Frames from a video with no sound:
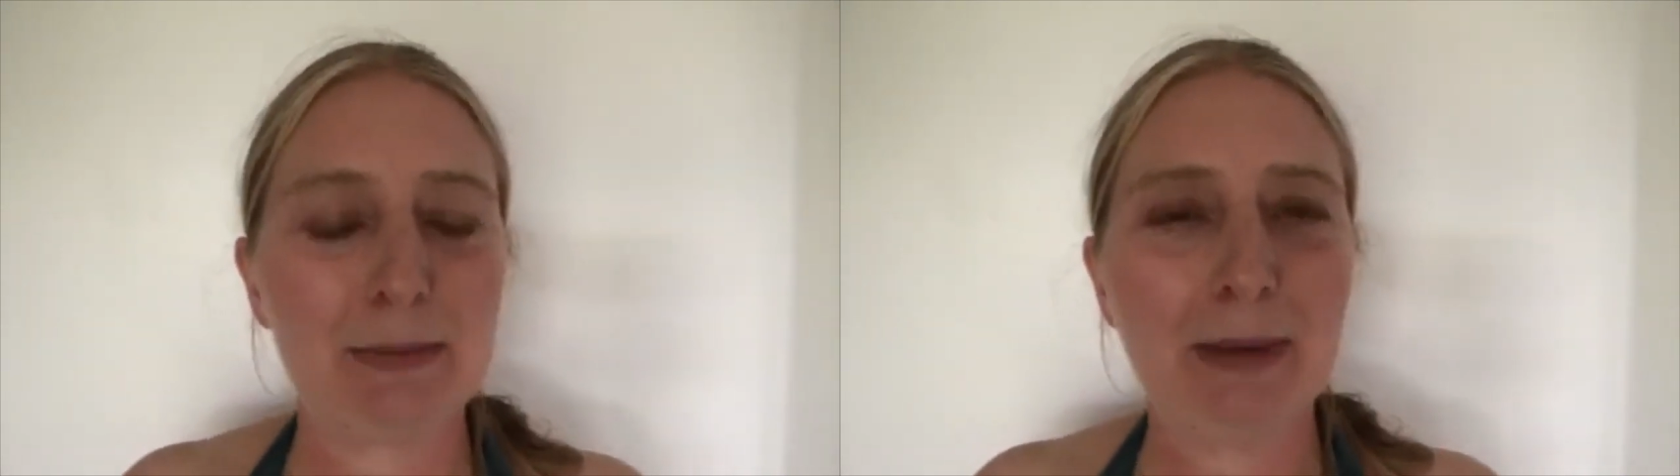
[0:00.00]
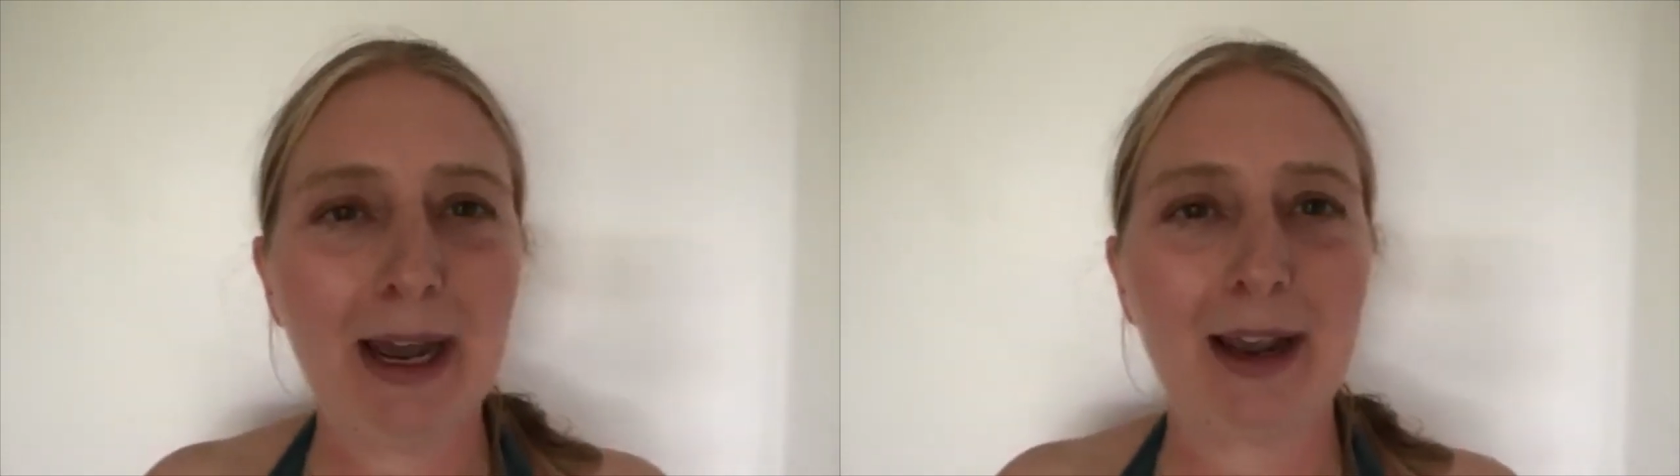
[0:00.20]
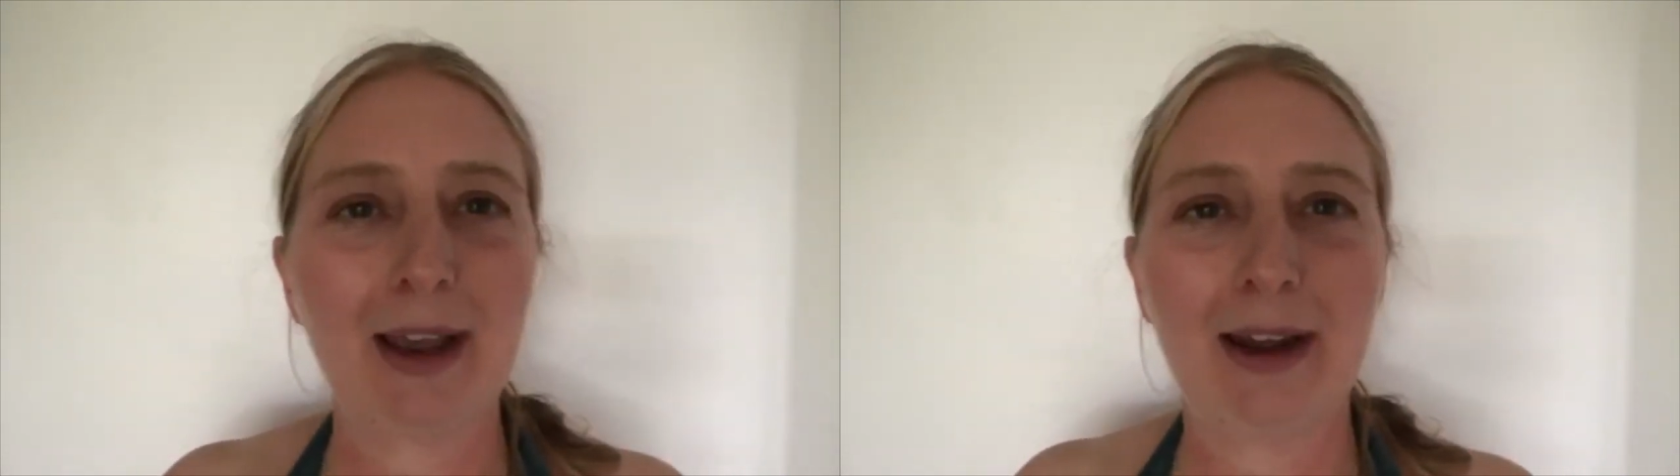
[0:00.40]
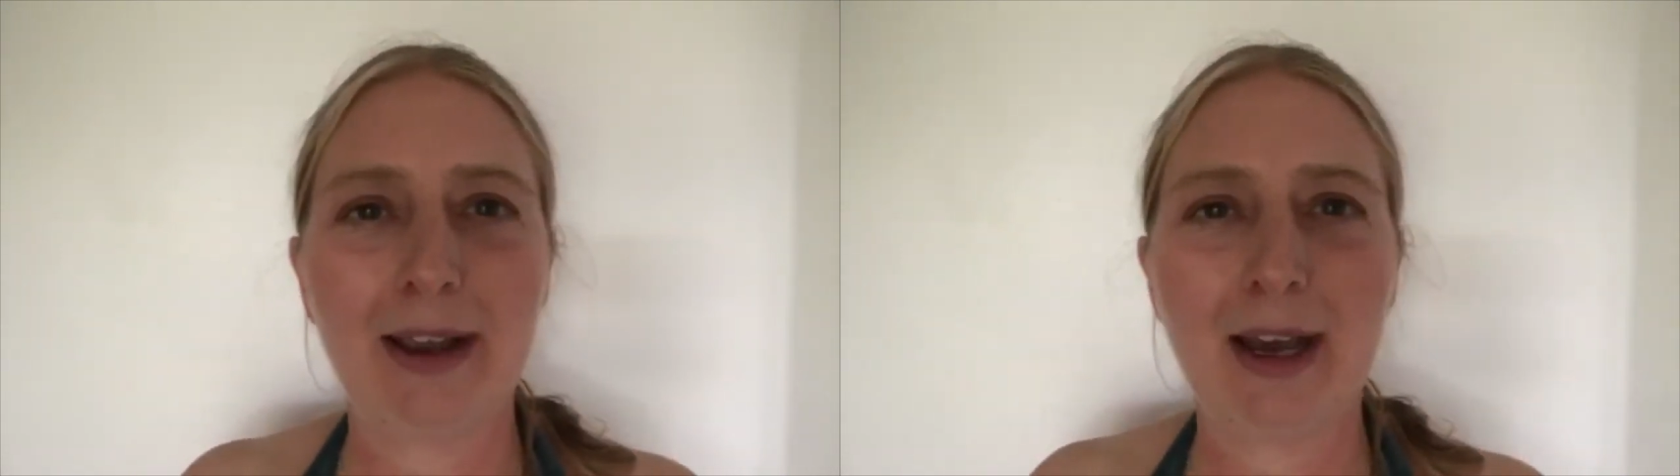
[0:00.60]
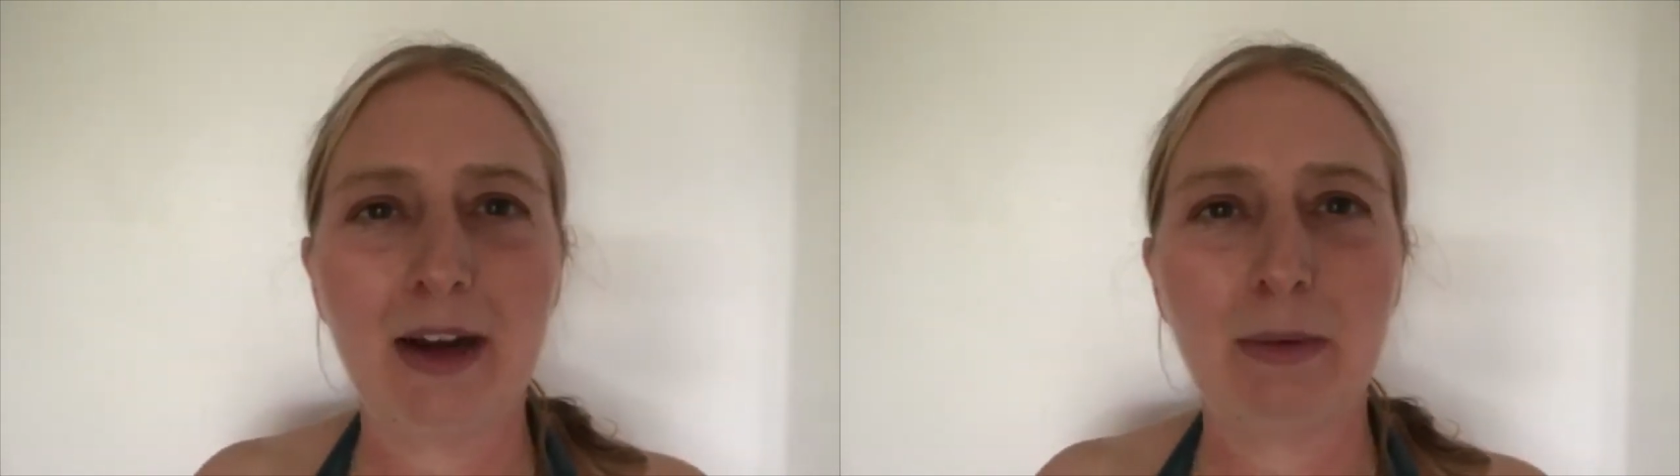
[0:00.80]
back and I
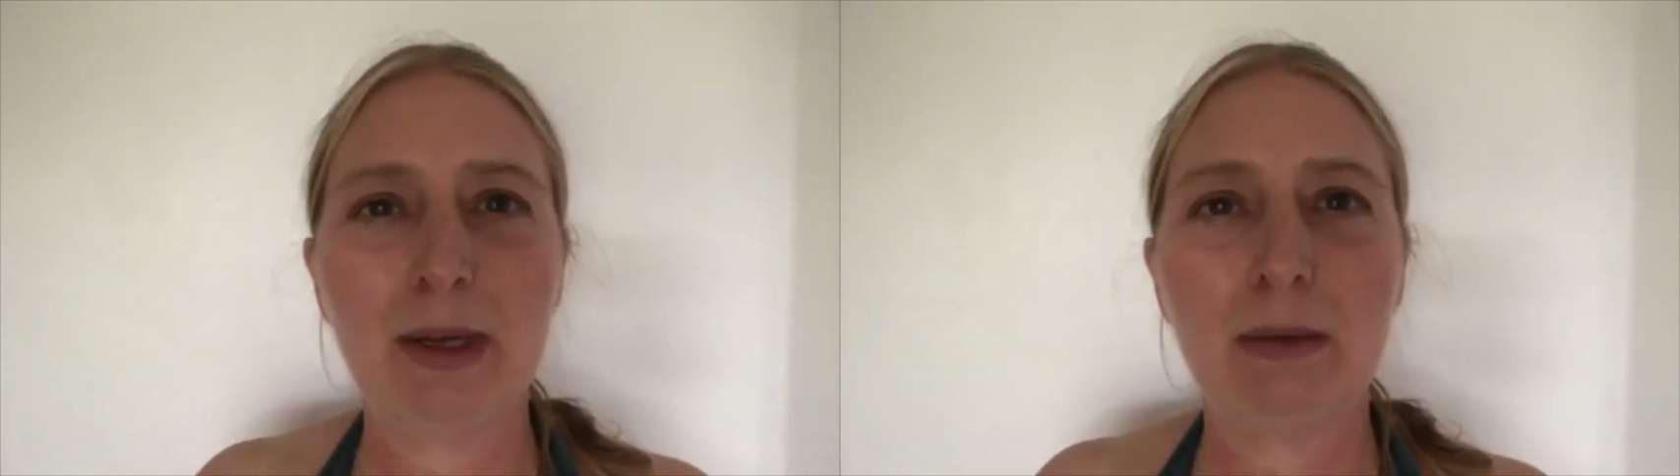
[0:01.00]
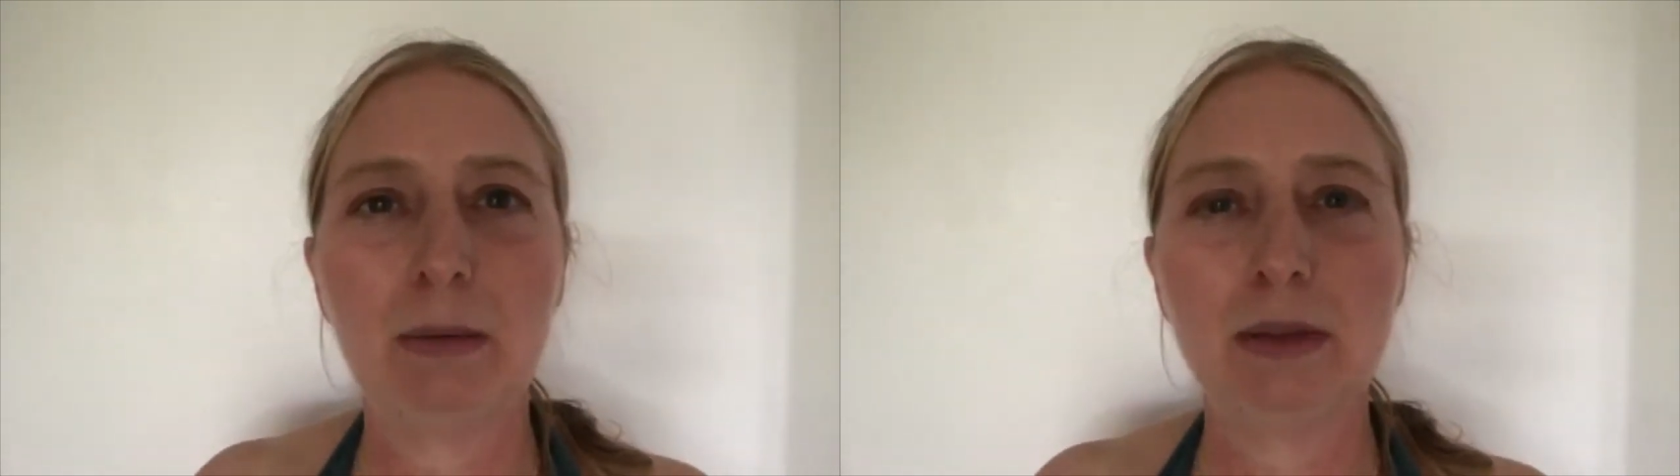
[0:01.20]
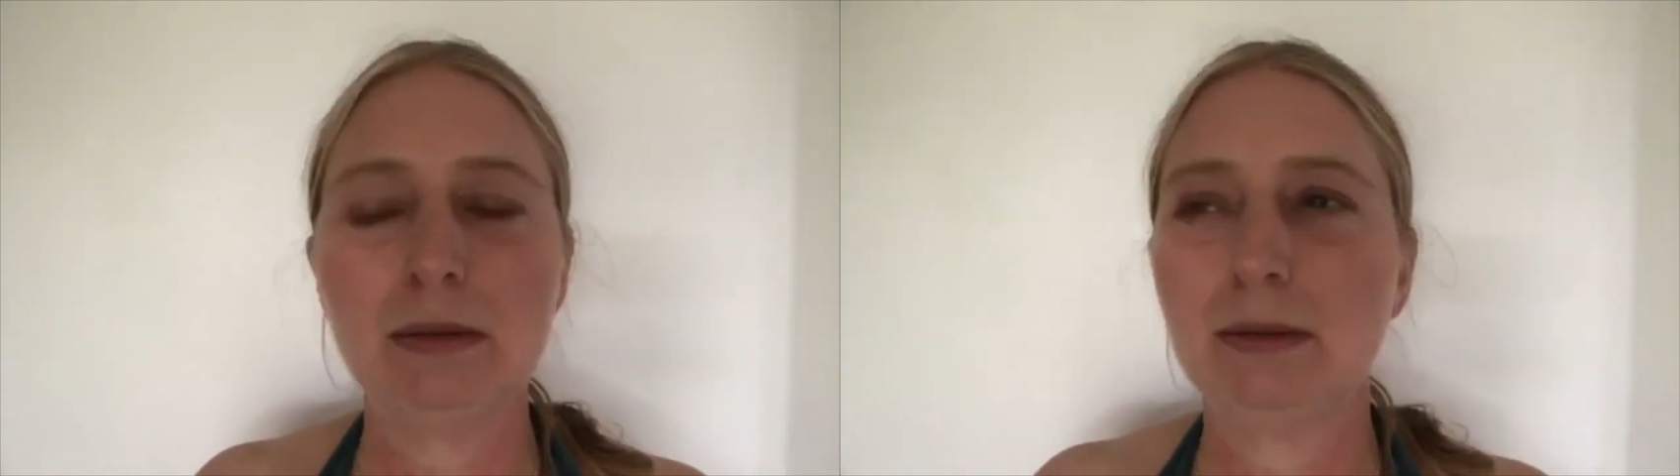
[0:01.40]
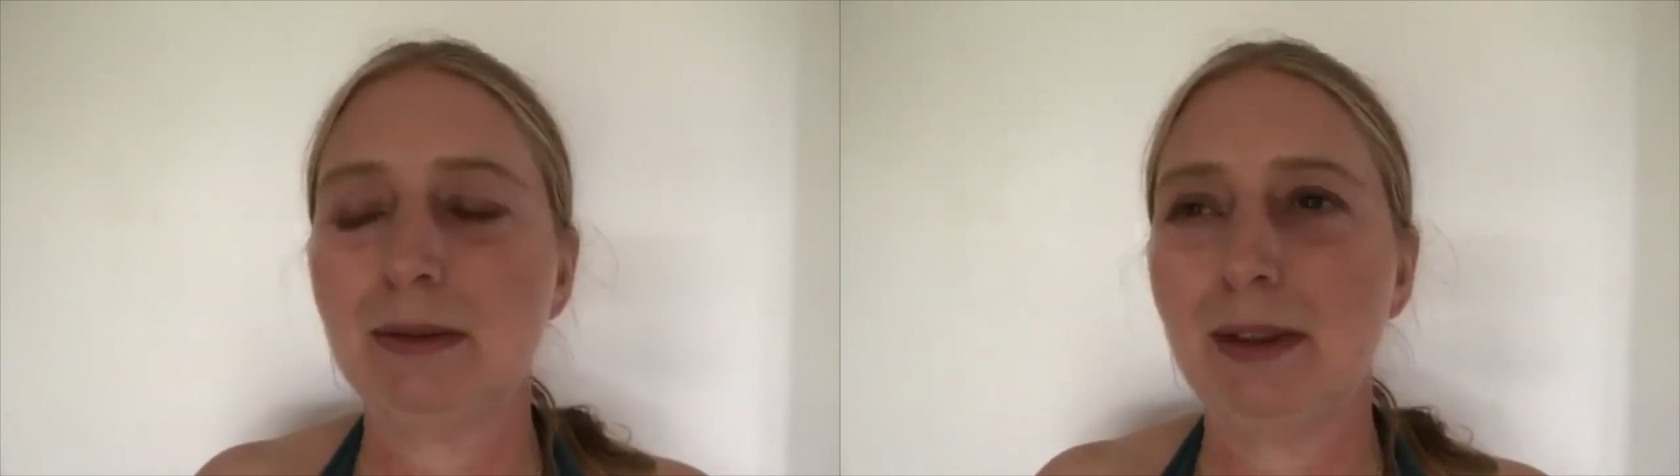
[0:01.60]
kind of went, well,